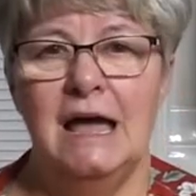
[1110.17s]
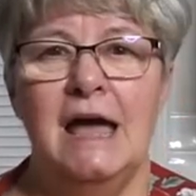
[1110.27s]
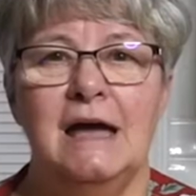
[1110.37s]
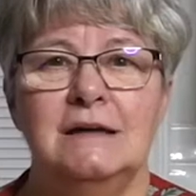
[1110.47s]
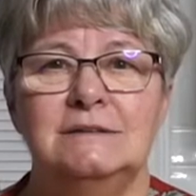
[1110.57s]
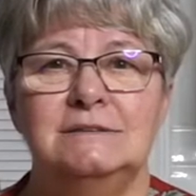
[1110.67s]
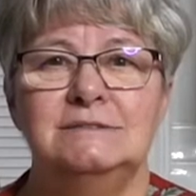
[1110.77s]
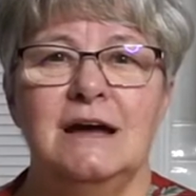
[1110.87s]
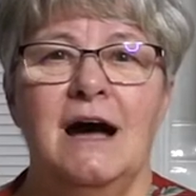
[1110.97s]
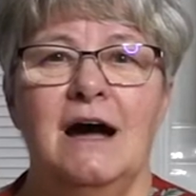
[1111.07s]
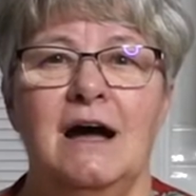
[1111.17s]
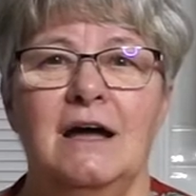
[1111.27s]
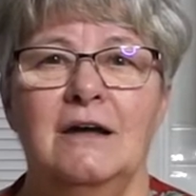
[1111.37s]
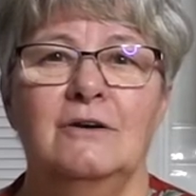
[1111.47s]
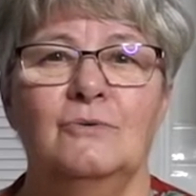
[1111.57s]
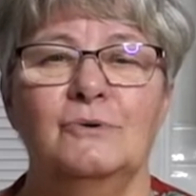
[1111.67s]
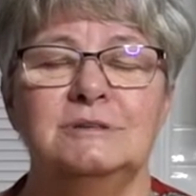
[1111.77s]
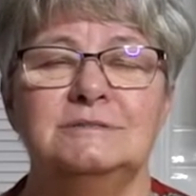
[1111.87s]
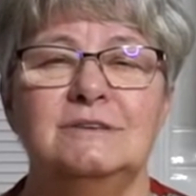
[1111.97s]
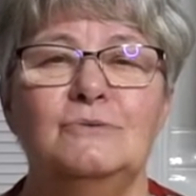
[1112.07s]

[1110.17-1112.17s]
and I will see